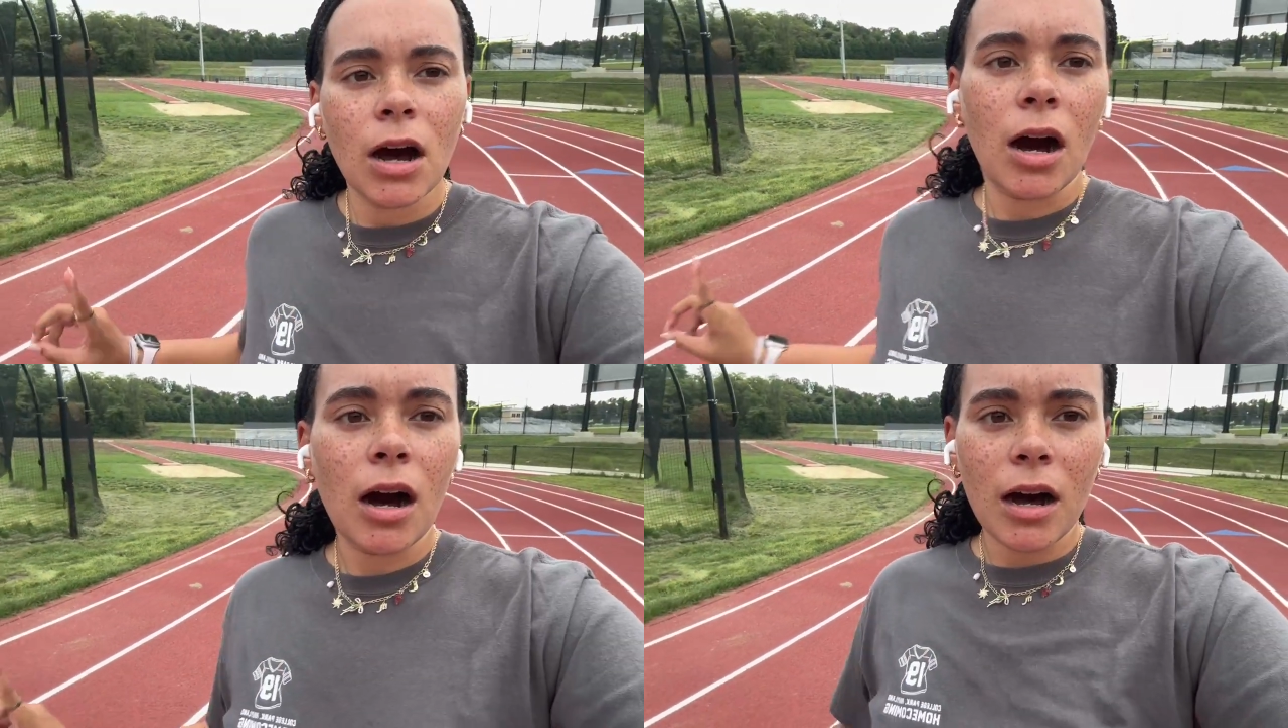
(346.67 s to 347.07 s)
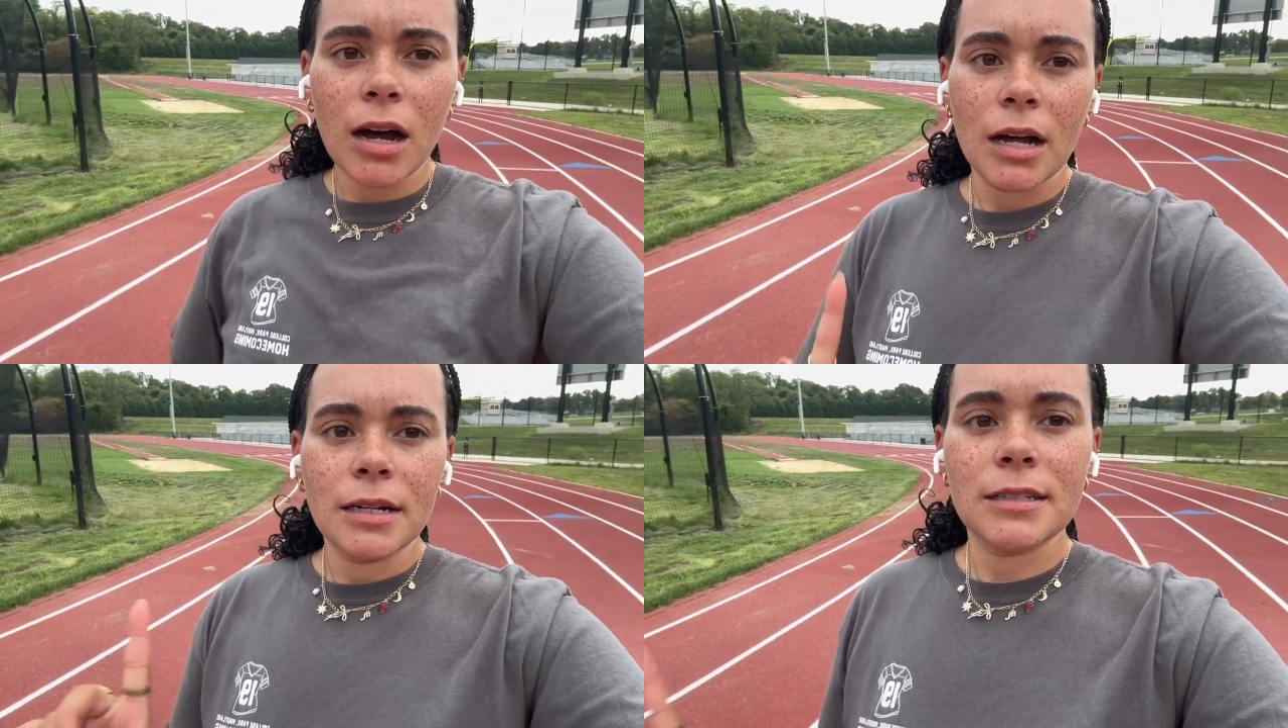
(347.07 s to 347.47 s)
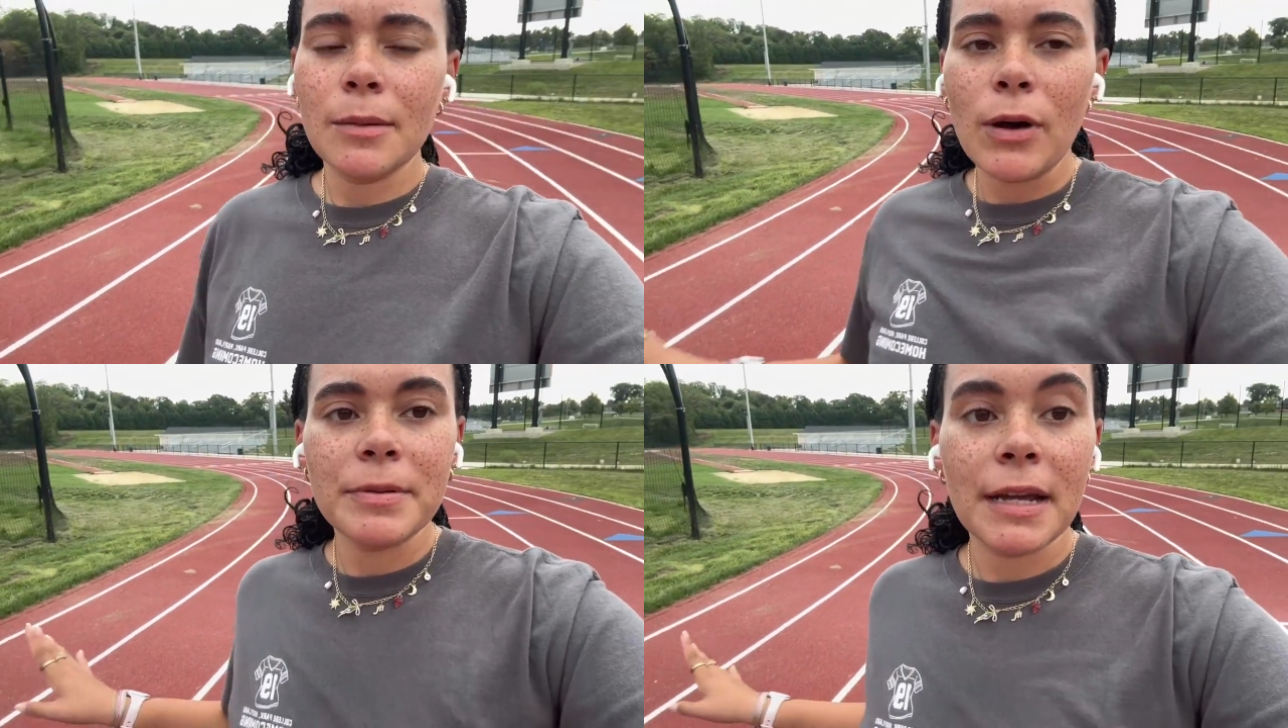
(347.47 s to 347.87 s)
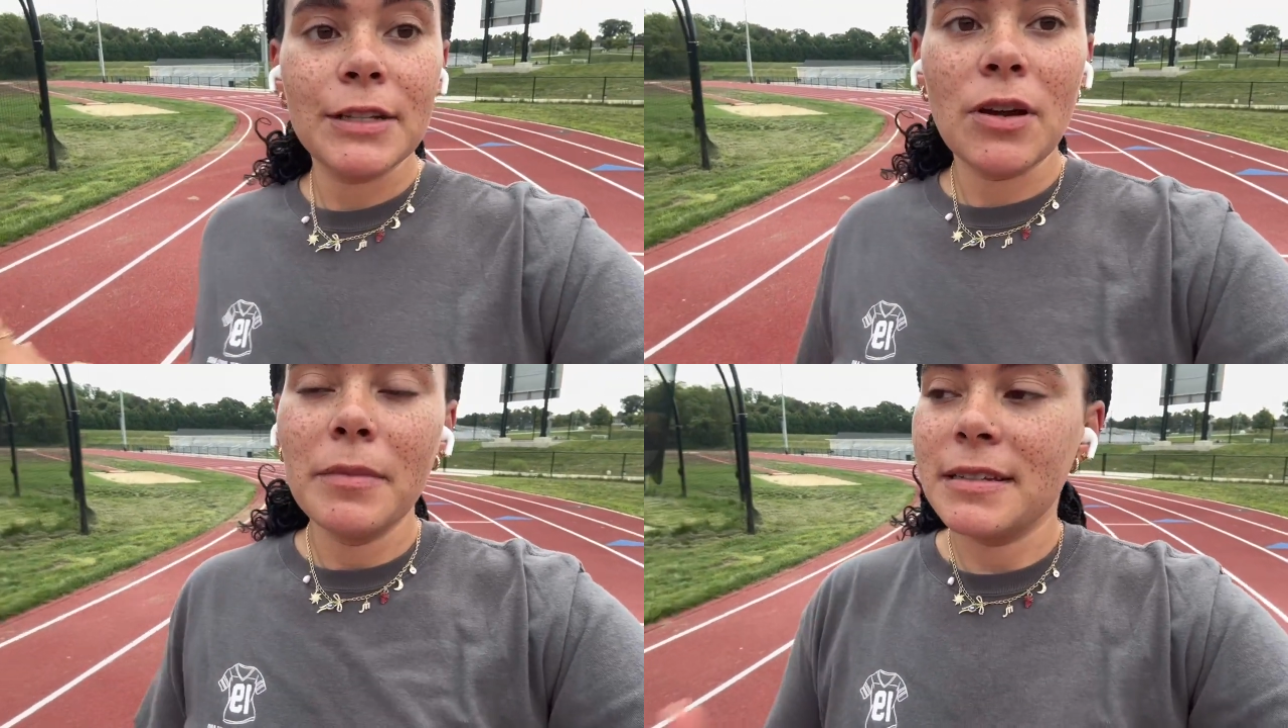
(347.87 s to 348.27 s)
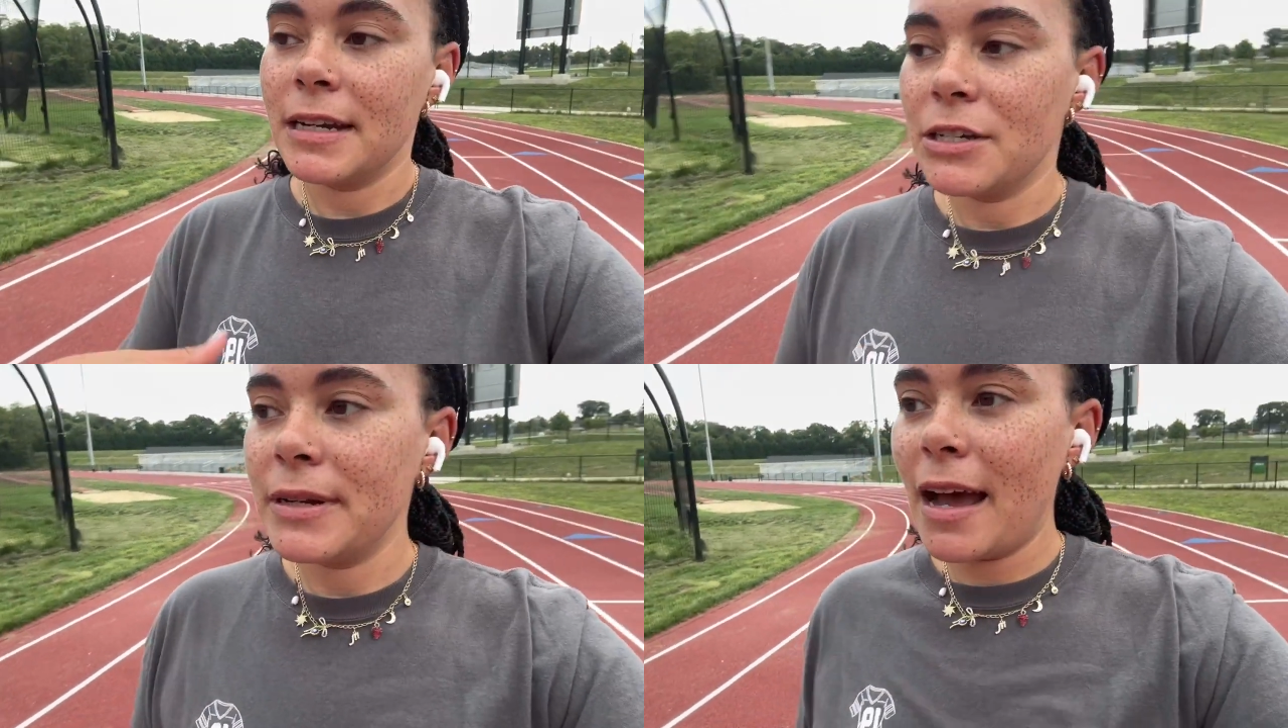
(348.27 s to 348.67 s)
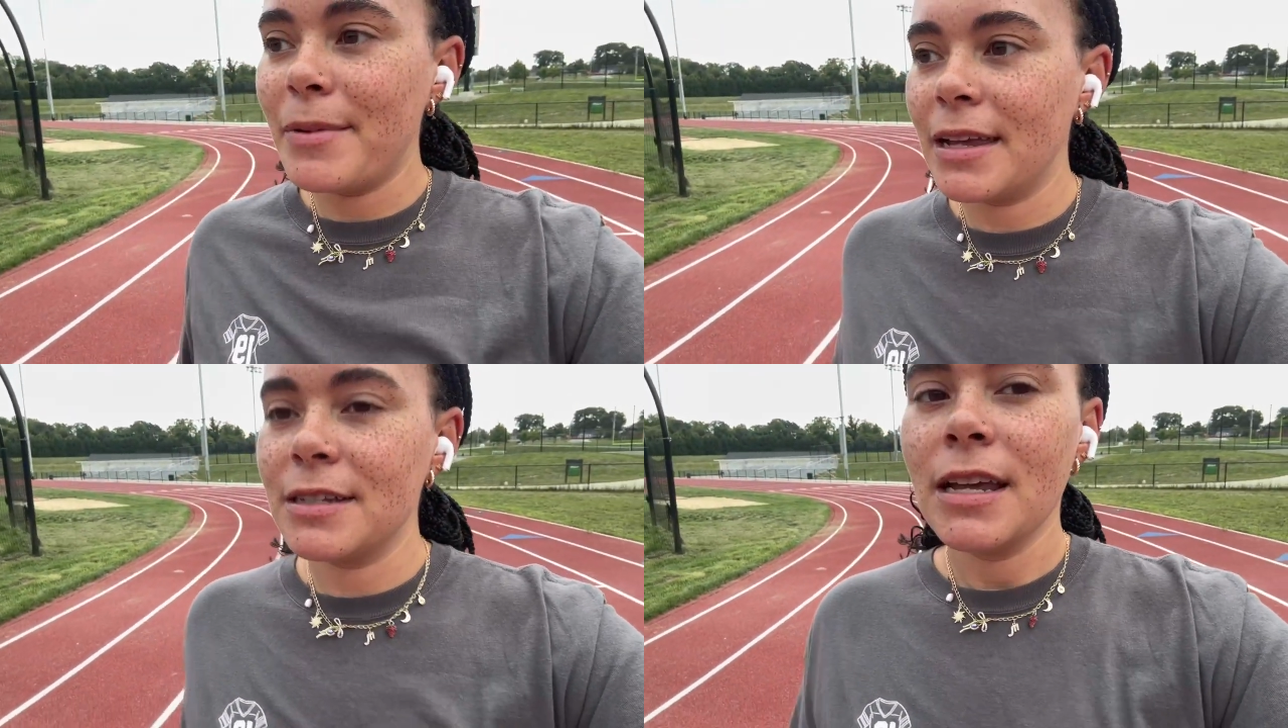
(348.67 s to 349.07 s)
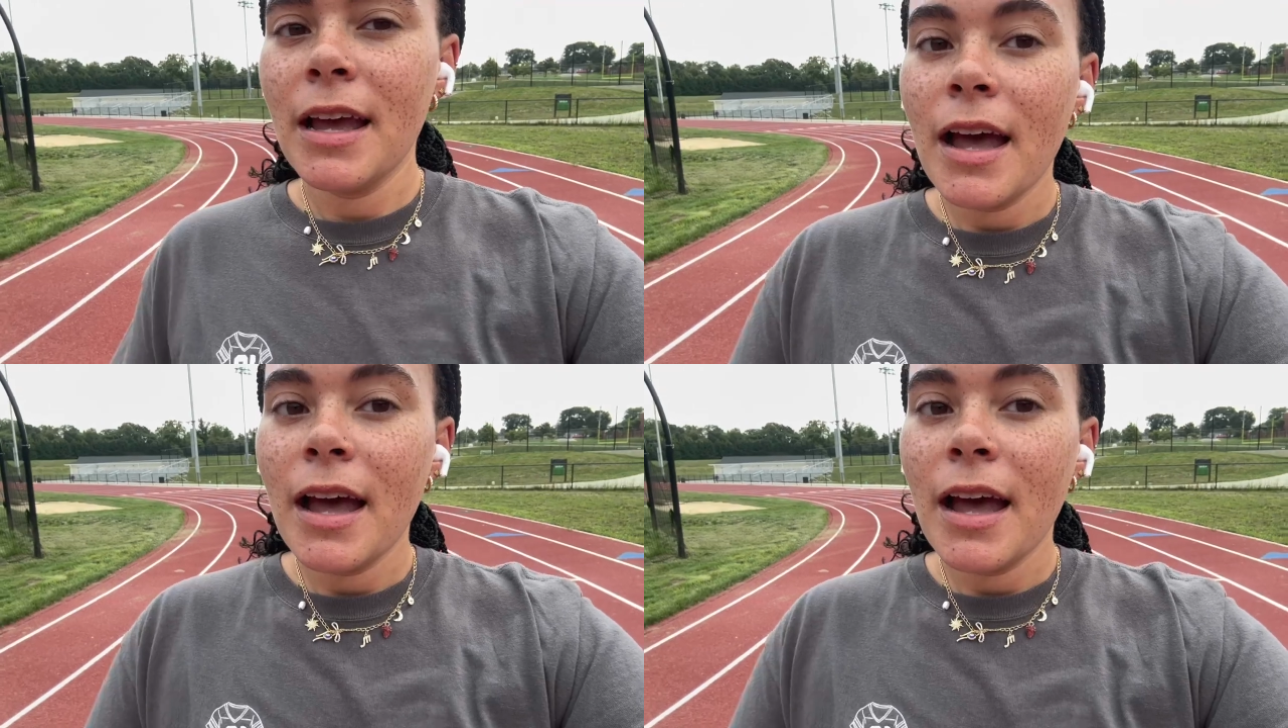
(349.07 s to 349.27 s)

on some website so i'm listening to it now because